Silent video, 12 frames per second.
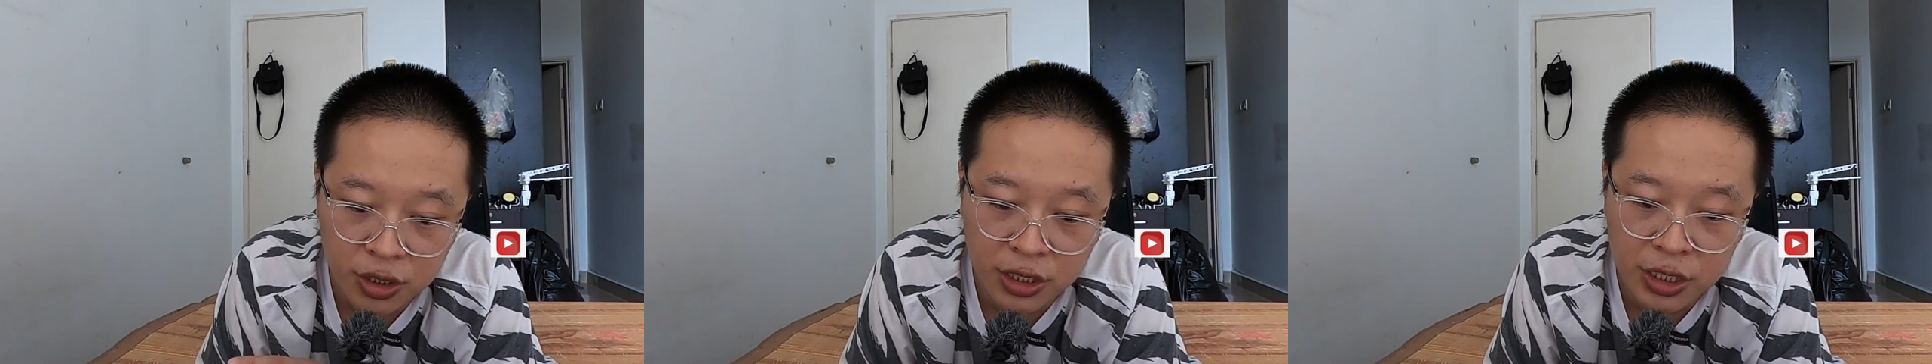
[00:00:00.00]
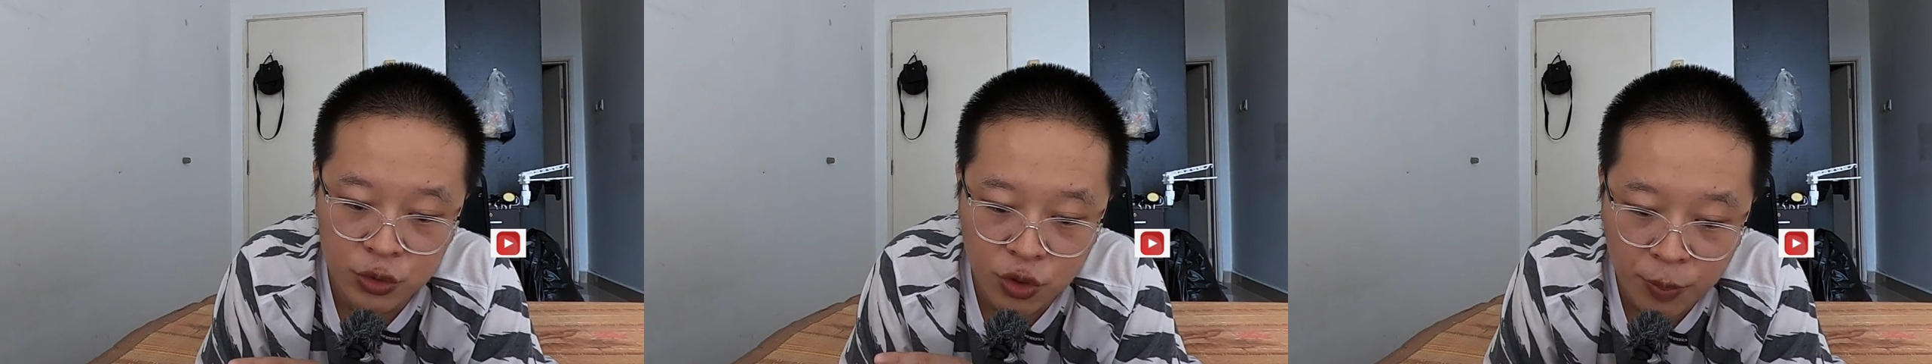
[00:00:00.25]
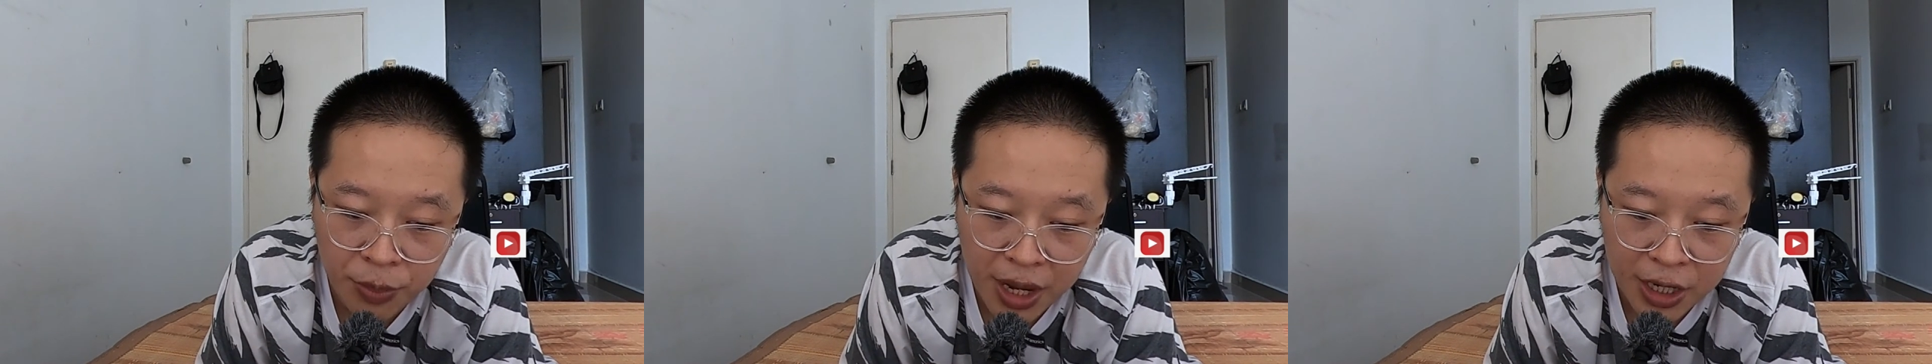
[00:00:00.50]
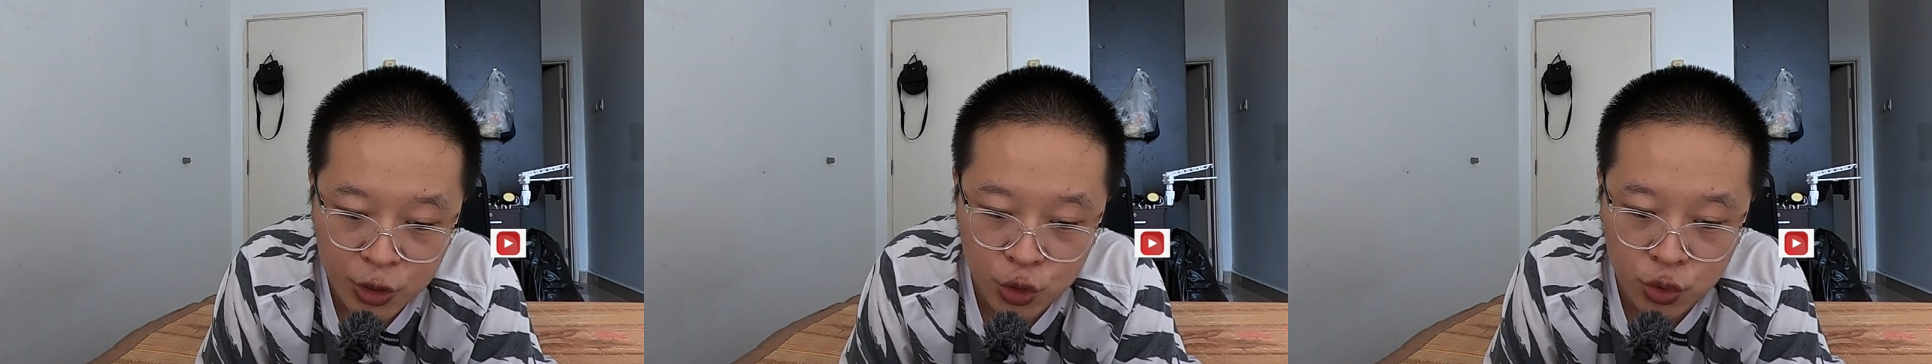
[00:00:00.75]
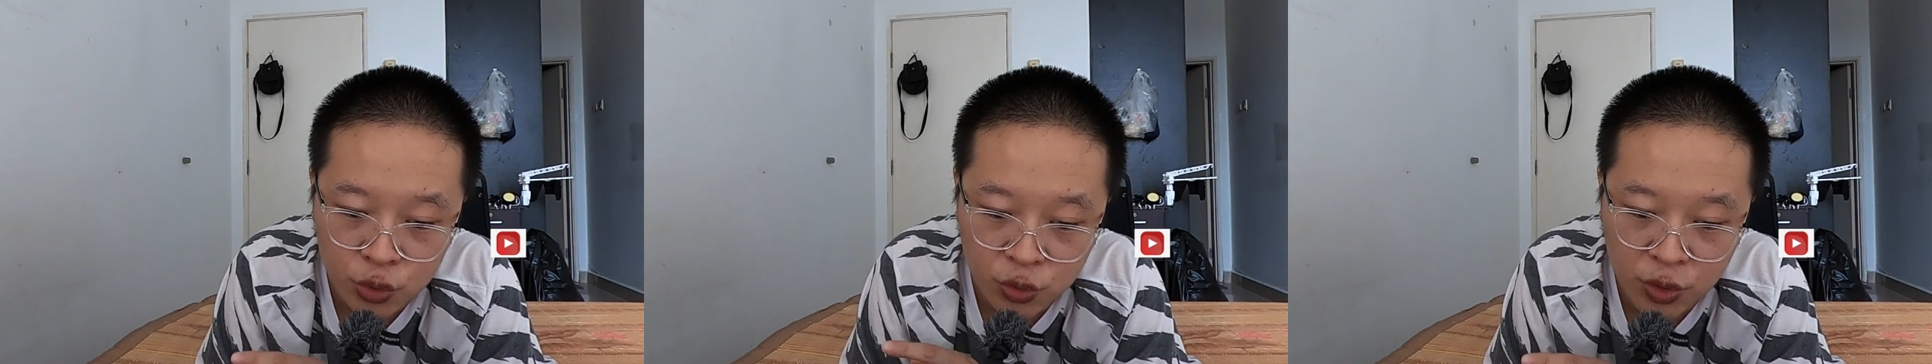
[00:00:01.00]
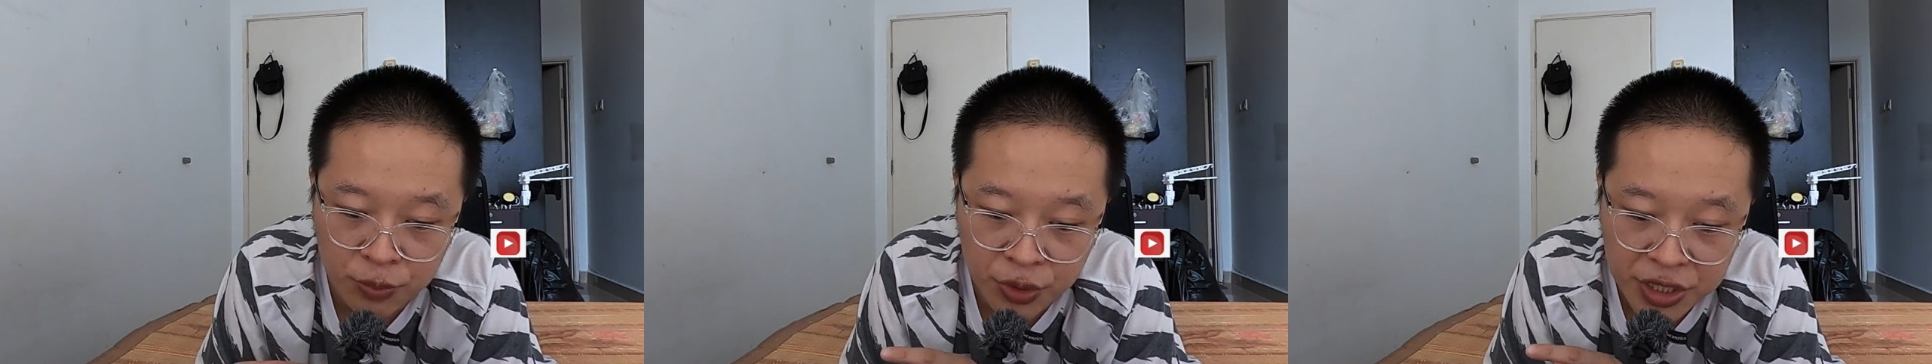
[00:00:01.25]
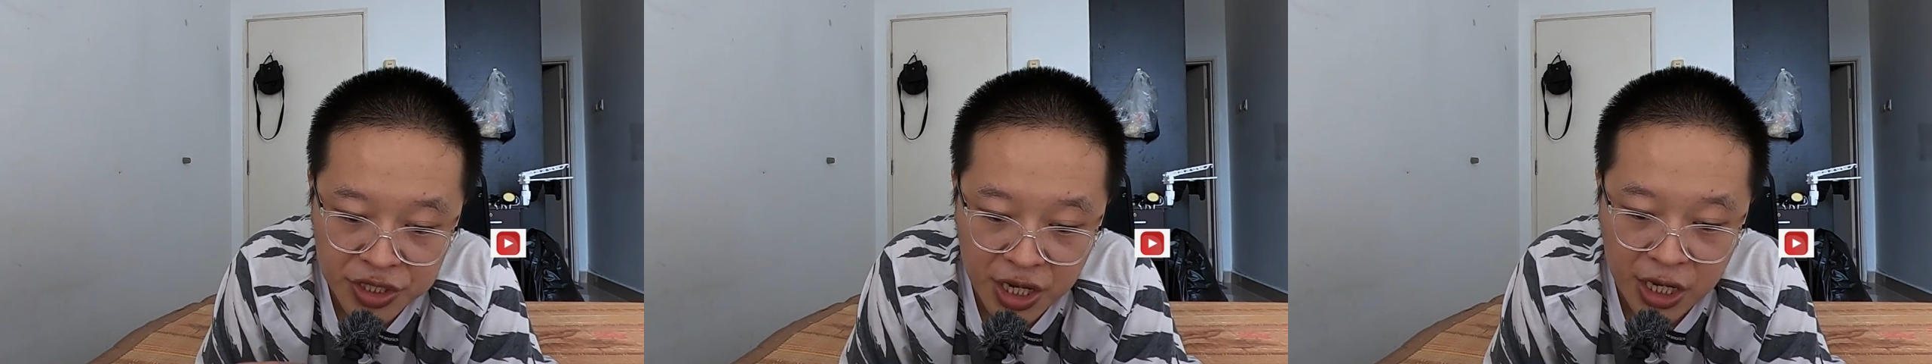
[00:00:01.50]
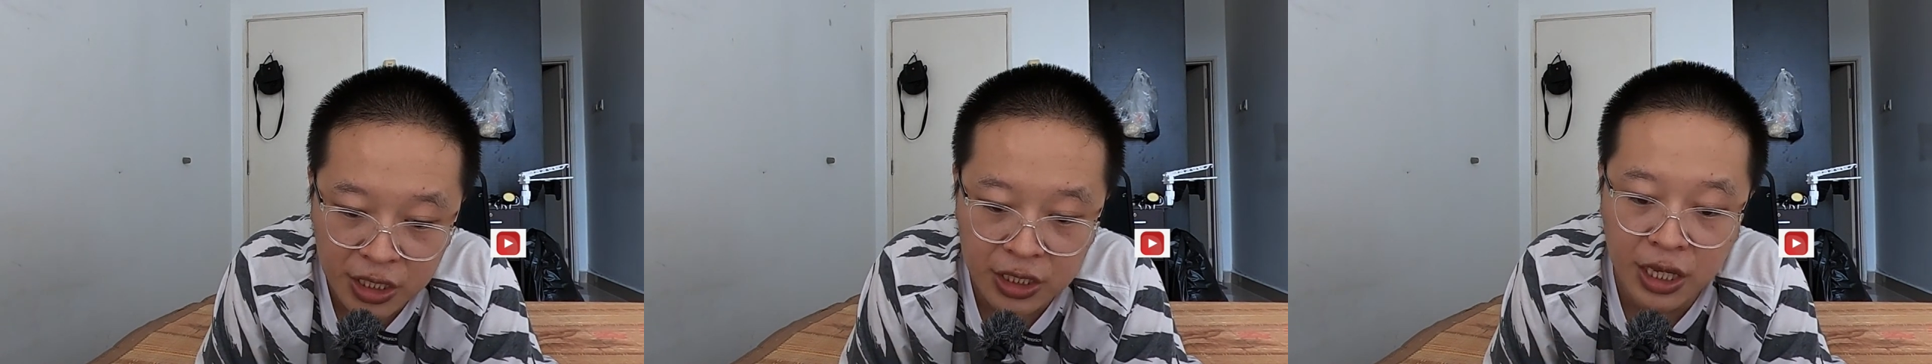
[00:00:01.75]
is your bag should
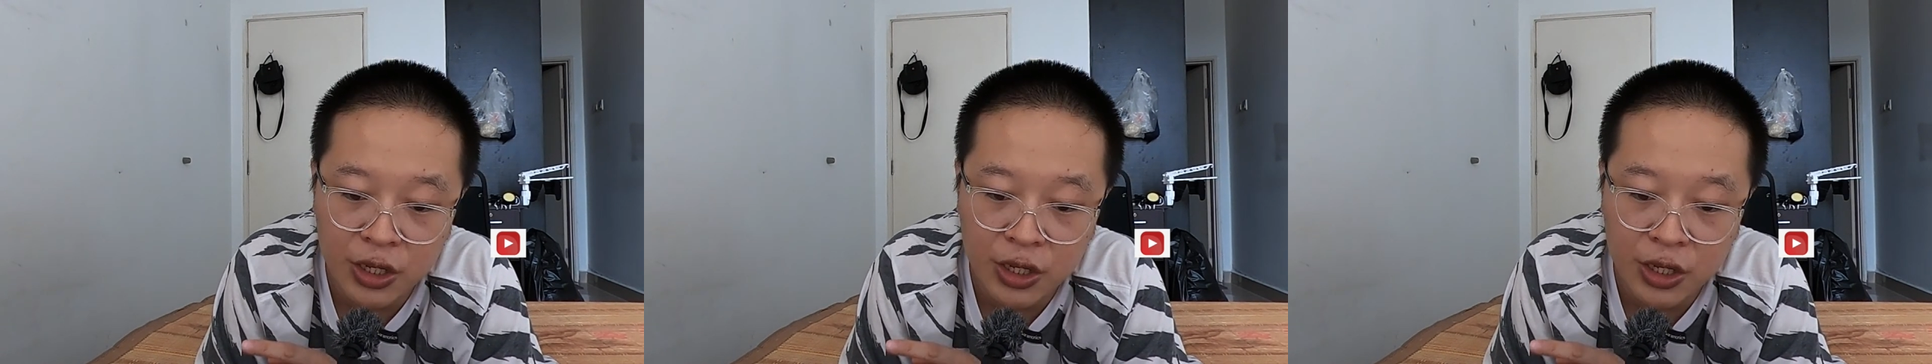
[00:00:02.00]
represent